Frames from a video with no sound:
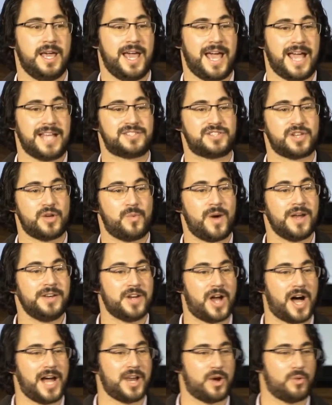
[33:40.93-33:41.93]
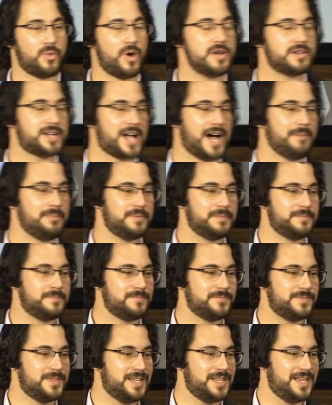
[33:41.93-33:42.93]
And so one night I woke up
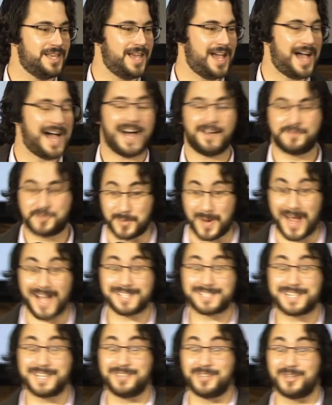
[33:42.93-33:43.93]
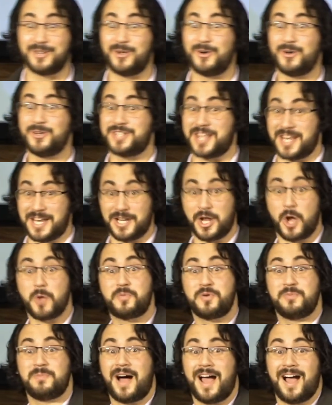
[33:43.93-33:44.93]
after asking the Lord that he'd
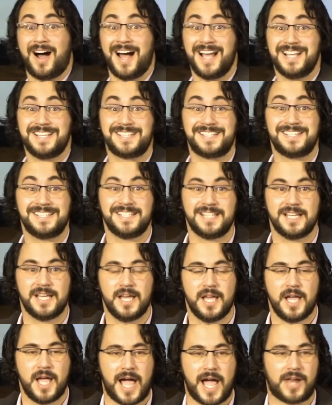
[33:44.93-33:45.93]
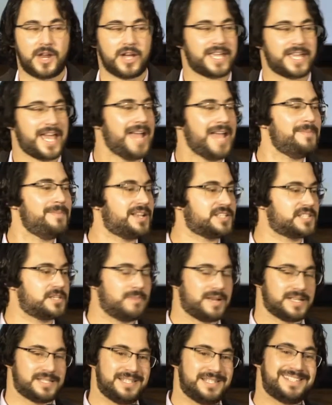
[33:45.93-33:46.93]
open my eyes, and I came out to
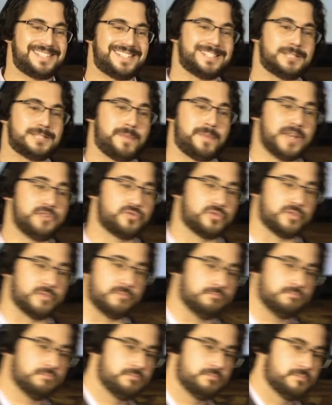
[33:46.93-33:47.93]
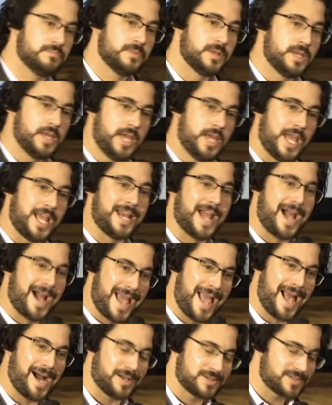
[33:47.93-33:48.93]
my sister's bedroom in our
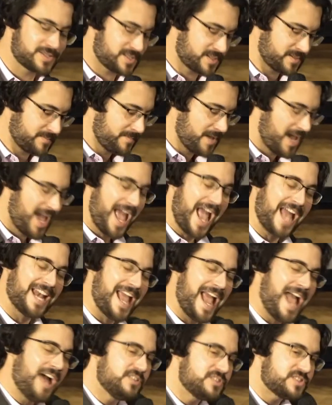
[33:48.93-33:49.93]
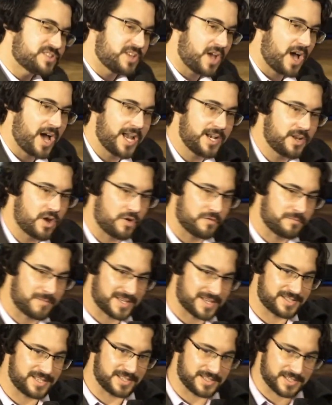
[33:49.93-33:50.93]
house, and outside of
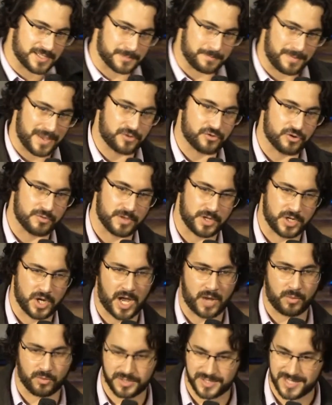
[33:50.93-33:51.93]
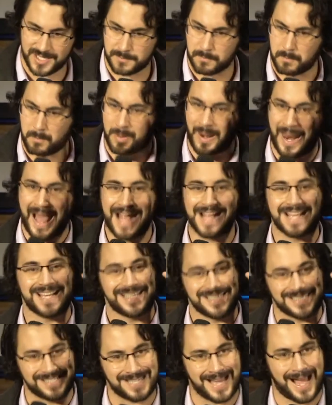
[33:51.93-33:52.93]
my sister's bedroom at night was this black,
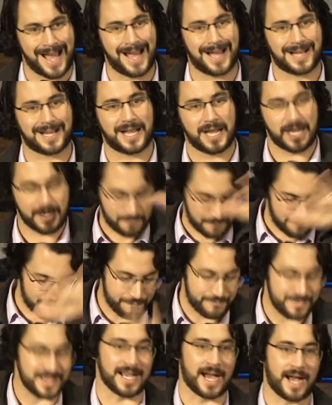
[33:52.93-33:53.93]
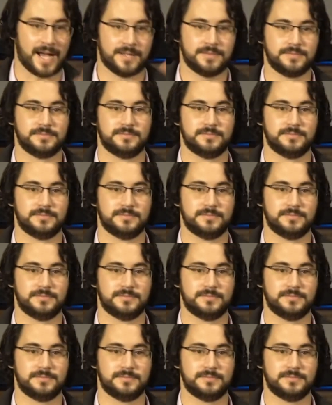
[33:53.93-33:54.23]
dark figure.